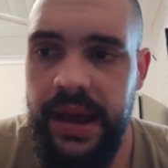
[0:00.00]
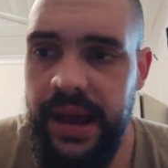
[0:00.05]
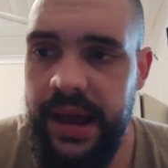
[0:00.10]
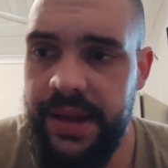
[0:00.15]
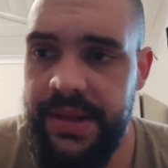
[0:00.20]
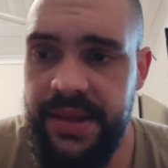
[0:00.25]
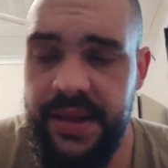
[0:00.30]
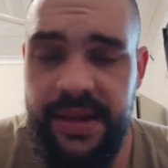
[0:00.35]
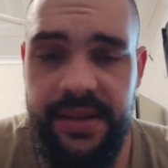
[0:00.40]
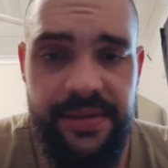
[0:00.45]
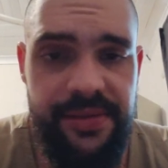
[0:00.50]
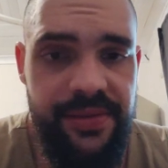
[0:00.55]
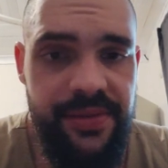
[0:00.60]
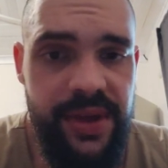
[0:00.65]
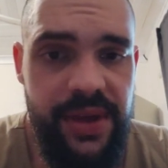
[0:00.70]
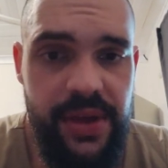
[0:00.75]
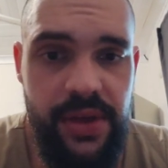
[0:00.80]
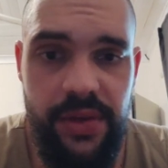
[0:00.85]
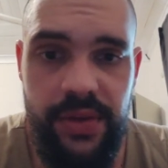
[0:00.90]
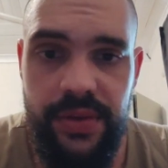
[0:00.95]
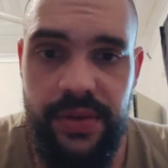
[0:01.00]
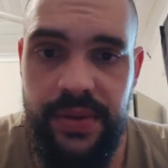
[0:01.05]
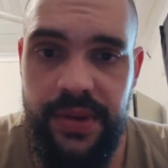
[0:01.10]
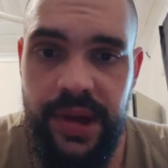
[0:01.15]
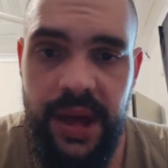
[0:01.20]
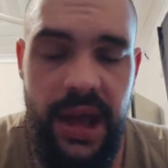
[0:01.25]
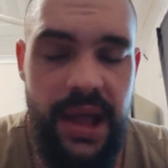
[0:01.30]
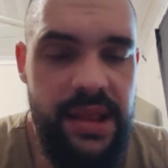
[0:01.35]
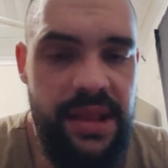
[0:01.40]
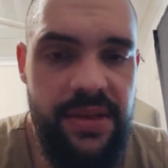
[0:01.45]
I didn't feel
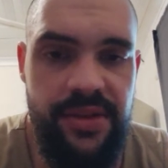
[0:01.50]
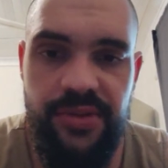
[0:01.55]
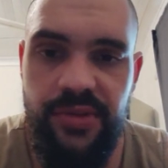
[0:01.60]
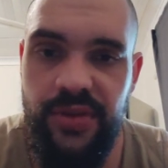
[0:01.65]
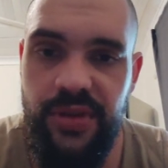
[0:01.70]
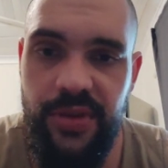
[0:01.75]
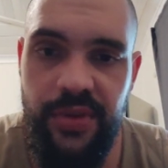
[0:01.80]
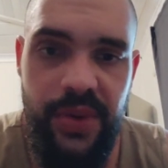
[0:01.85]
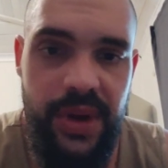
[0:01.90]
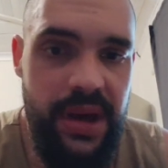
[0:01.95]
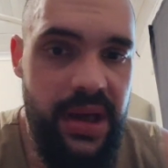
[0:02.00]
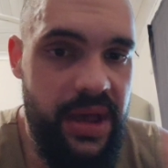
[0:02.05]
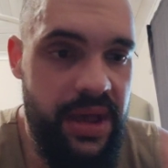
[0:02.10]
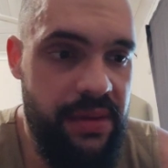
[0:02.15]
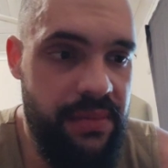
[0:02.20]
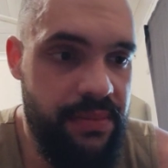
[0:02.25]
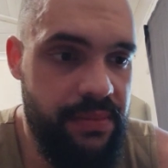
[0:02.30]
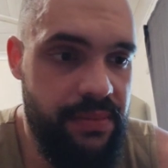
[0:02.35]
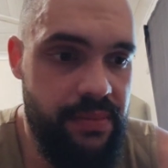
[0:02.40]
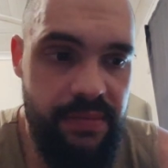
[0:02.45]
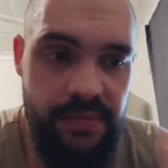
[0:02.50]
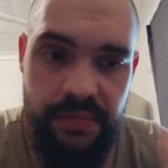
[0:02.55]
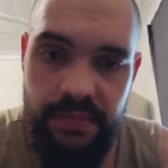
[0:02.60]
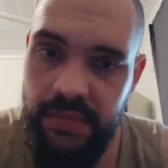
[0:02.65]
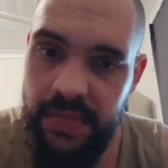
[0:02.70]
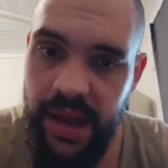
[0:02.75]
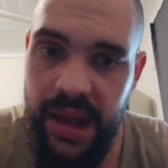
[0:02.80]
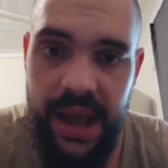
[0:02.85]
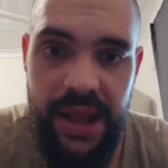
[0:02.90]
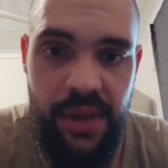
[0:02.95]
any sort of way
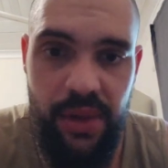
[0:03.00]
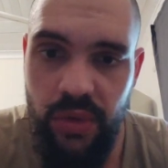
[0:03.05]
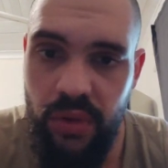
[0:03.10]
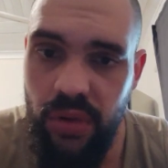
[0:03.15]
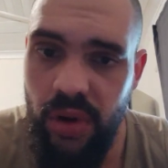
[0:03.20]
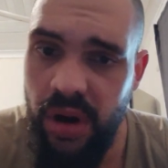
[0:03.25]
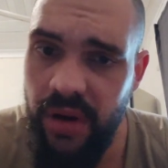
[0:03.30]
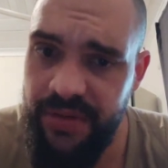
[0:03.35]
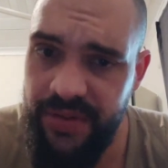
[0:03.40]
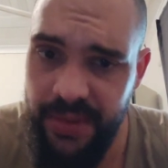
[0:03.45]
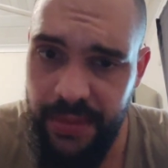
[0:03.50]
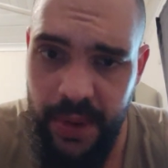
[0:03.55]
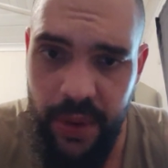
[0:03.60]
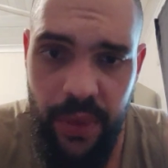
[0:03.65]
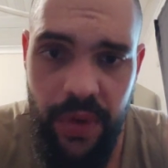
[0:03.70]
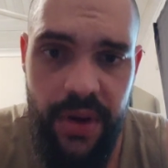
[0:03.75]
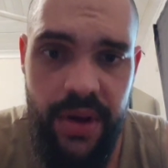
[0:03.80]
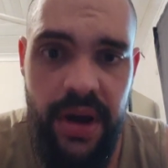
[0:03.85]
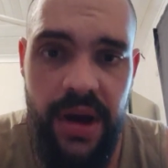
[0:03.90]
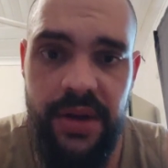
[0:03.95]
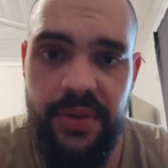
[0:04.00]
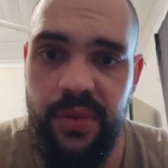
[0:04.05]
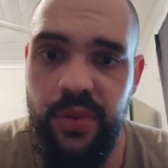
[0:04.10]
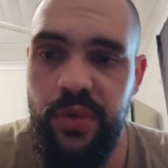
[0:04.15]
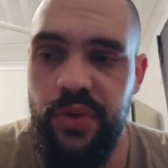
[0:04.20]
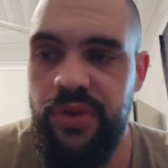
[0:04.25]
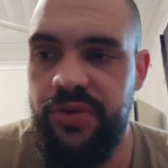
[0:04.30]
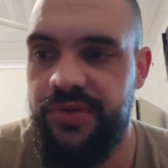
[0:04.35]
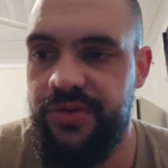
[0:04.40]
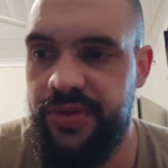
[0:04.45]
at all after my workout,
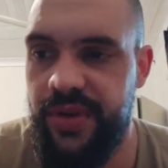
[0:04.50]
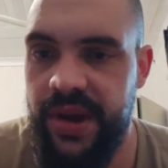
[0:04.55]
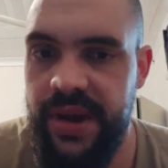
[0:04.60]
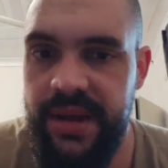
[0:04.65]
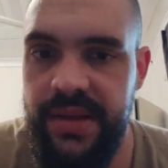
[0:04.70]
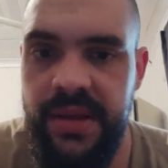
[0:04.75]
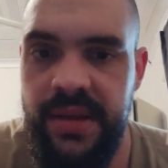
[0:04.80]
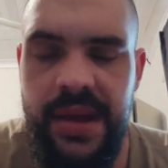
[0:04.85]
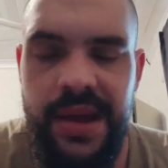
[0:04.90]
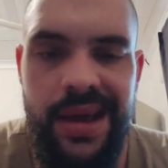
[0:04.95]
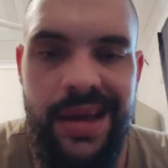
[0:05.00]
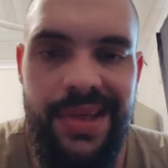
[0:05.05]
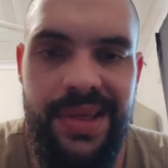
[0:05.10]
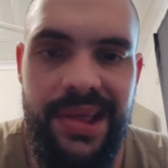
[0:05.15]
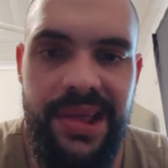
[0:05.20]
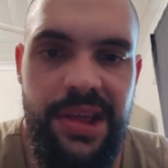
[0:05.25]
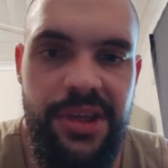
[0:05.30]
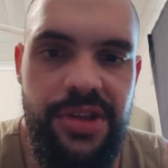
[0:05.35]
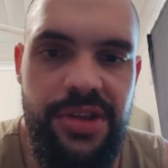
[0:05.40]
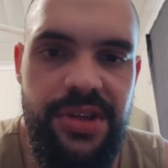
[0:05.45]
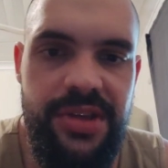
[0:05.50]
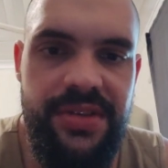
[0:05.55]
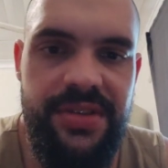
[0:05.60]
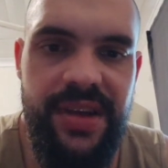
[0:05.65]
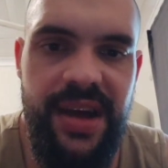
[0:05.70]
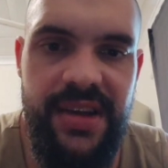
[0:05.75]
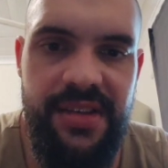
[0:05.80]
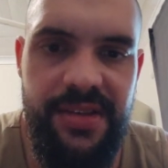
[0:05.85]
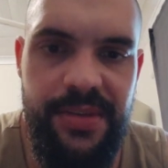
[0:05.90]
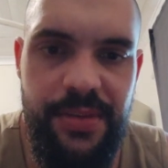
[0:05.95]
which was great. The energy is
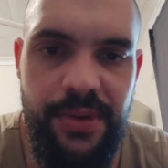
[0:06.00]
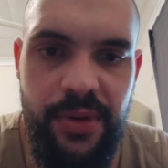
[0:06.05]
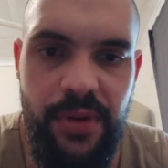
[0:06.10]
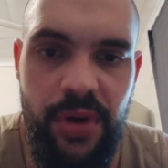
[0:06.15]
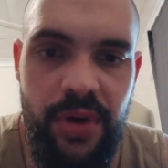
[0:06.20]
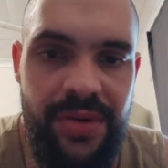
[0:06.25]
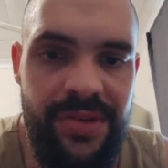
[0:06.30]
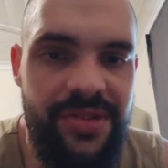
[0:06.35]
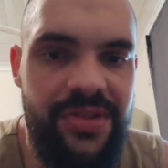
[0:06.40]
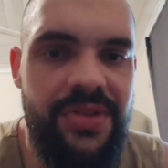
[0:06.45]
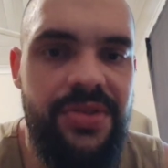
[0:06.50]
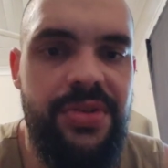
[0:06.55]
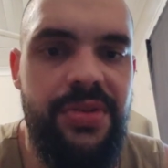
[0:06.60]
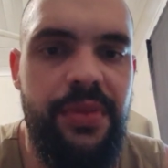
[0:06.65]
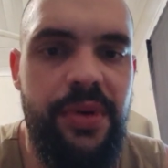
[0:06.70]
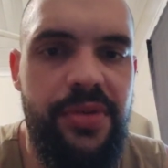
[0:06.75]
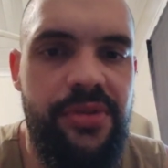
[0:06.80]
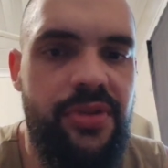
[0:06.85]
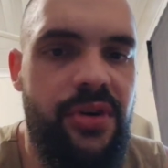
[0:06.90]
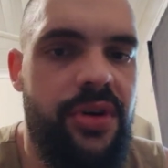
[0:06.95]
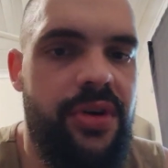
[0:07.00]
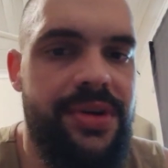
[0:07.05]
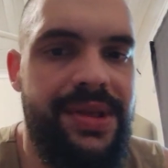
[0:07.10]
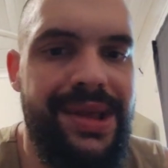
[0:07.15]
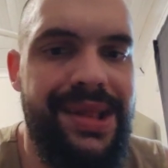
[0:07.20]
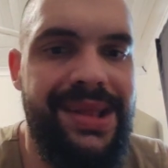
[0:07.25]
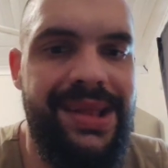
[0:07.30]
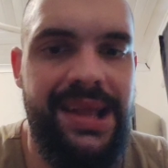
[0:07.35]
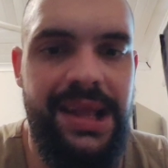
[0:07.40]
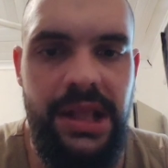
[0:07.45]
nice and prolonged. It's not the most hard
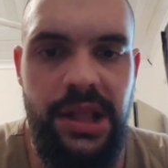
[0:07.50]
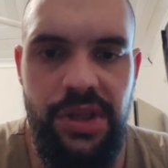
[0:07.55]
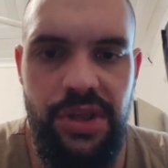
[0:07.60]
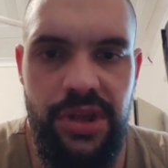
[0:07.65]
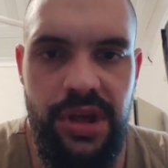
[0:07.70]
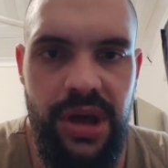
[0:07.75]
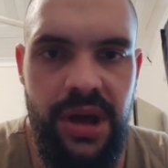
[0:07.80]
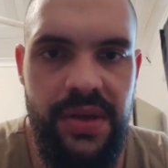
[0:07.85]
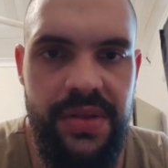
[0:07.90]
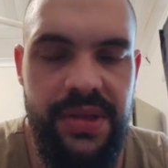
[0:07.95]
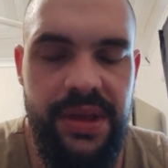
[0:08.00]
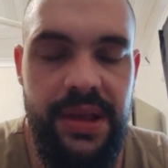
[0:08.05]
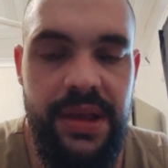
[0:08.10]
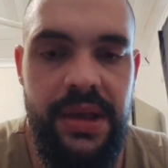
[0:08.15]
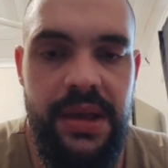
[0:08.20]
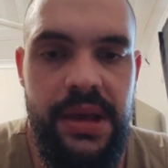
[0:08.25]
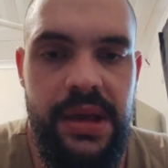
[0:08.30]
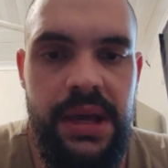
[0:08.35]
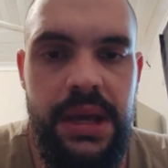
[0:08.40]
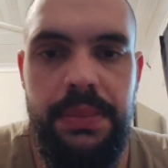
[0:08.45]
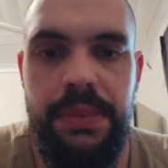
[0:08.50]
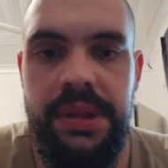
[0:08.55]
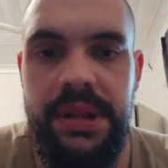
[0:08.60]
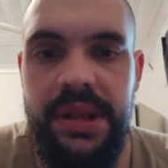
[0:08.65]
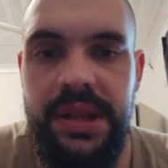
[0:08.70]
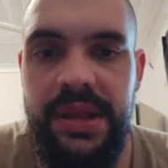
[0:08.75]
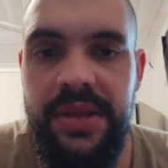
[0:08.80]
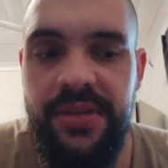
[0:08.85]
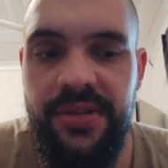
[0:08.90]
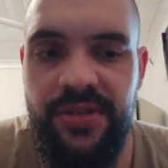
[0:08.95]
hitting energy out there, but it
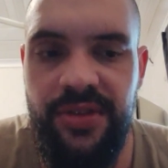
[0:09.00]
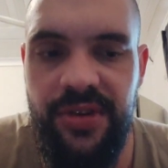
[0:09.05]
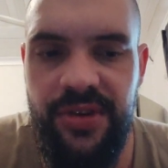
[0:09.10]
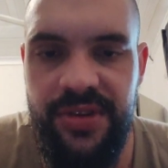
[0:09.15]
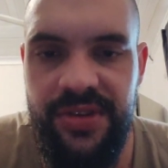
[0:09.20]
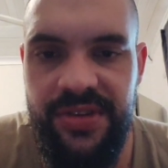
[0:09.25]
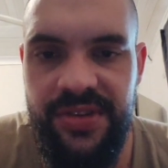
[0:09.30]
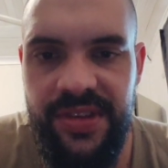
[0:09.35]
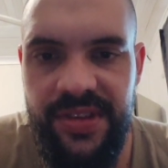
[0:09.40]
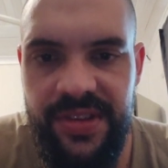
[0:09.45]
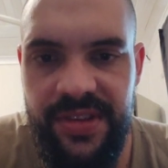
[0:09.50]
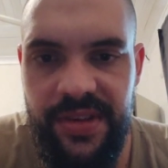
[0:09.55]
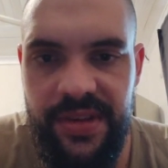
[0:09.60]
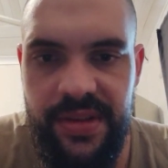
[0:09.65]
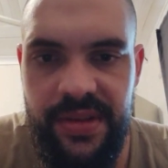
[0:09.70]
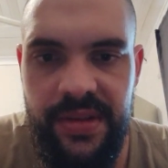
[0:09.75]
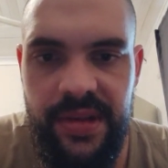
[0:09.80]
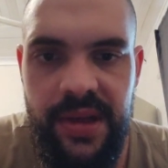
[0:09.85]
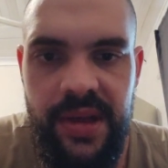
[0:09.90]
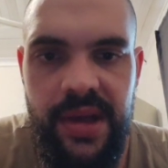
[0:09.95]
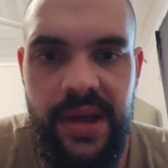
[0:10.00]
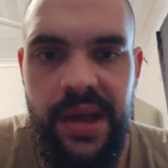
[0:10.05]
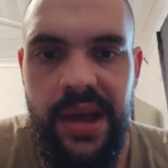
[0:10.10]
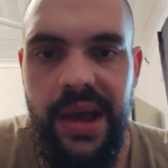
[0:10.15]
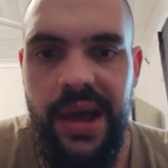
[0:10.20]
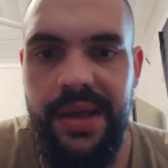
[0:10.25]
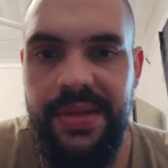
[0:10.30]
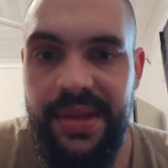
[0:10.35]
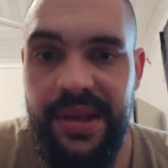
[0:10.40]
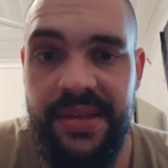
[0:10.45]
is consistent,
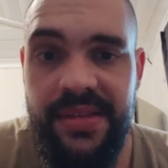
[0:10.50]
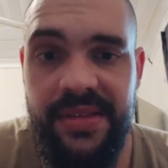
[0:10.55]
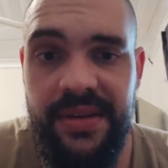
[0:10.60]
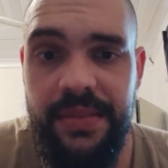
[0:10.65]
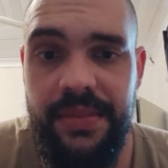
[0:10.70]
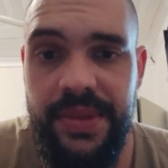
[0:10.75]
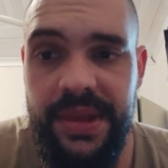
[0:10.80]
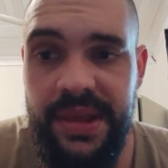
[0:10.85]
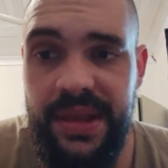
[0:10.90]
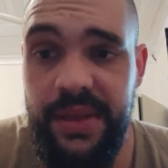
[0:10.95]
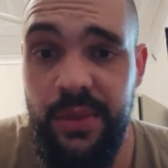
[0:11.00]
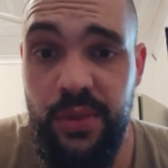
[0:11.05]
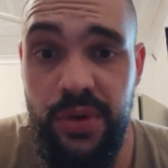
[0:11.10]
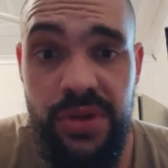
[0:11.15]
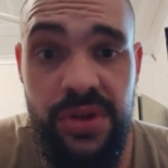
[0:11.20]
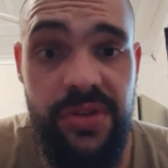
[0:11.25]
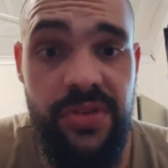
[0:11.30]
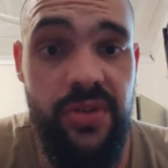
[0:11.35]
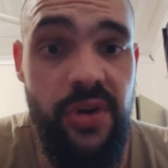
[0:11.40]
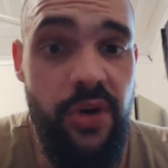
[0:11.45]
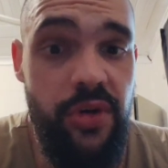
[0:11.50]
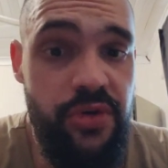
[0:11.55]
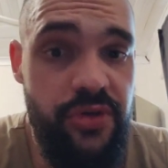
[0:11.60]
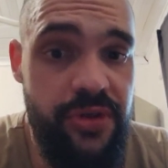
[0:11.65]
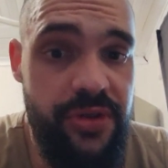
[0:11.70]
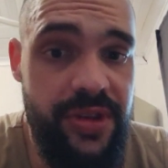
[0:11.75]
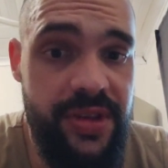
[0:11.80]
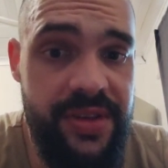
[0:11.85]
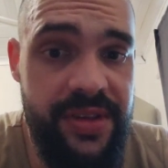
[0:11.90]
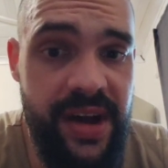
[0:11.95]
and that's something which is ultra
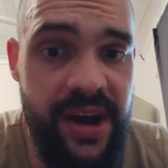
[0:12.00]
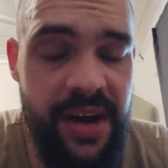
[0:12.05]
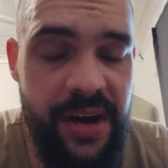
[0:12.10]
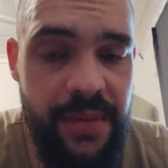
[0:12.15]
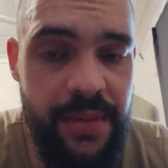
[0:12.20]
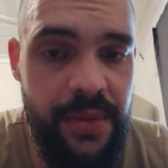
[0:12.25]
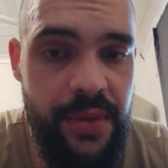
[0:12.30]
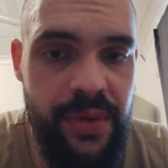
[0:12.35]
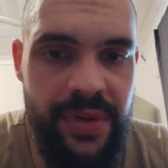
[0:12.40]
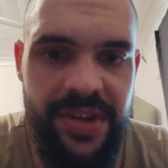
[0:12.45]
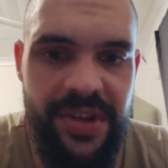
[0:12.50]
desirable,